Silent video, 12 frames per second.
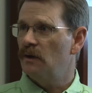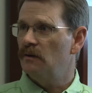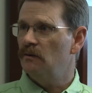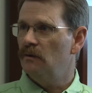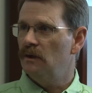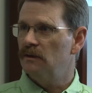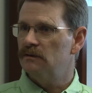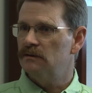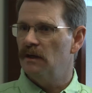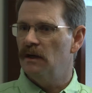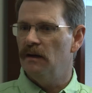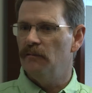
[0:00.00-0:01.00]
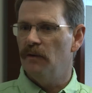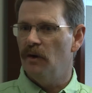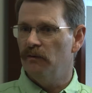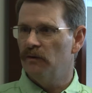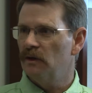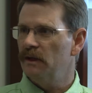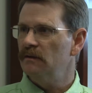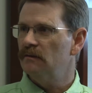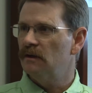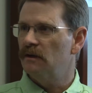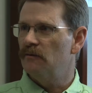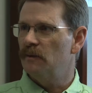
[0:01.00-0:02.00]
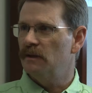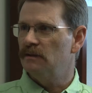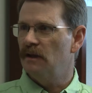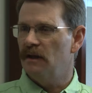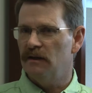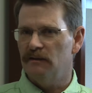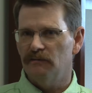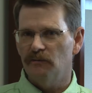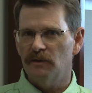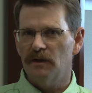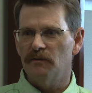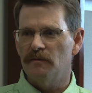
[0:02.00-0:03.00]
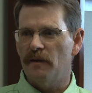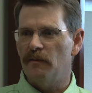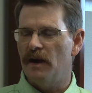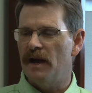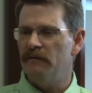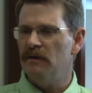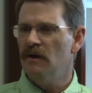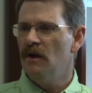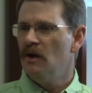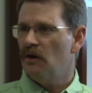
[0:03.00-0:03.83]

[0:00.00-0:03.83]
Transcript: One was Overly, that everybody I think can remember having.